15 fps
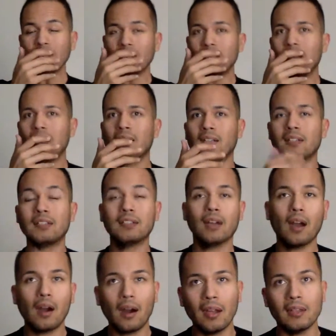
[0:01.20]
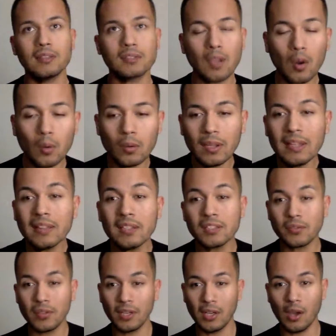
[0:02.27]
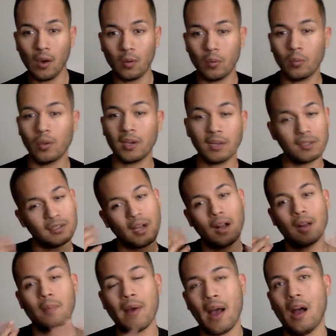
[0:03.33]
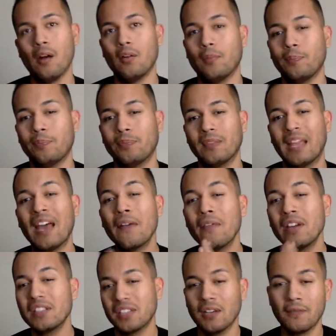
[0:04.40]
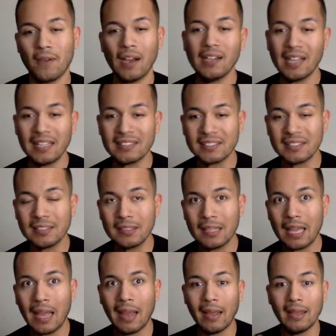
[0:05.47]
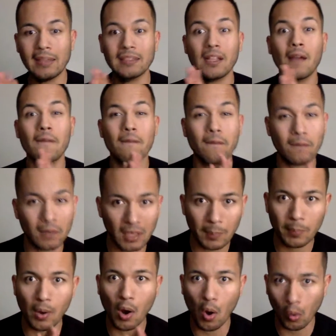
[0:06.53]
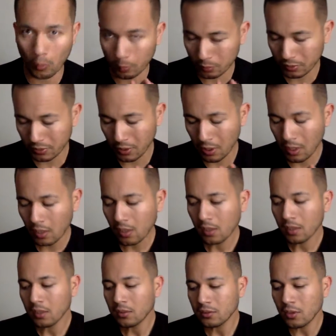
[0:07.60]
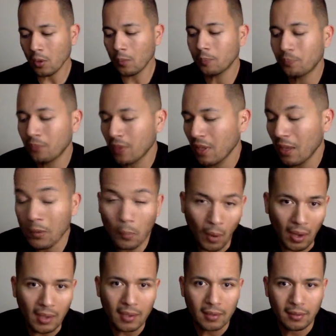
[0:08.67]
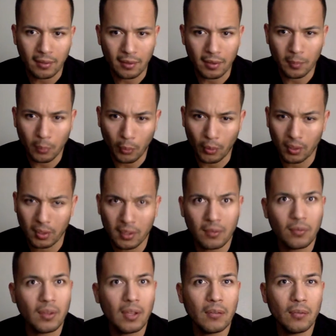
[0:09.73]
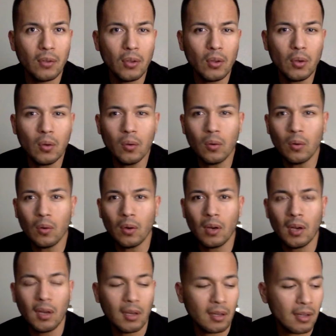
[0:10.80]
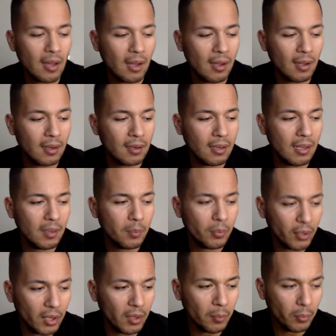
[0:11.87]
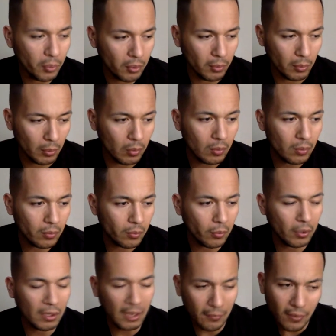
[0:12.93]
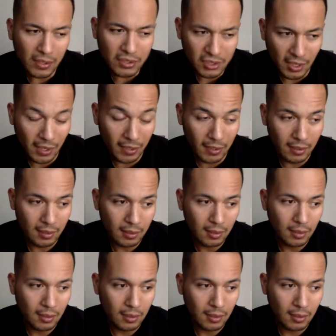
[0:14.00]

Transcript: Uh, all right, so in this video, we're going to talk about FHA financing and flip homes. So, and why they're important. If you got a pre-approval for an FHA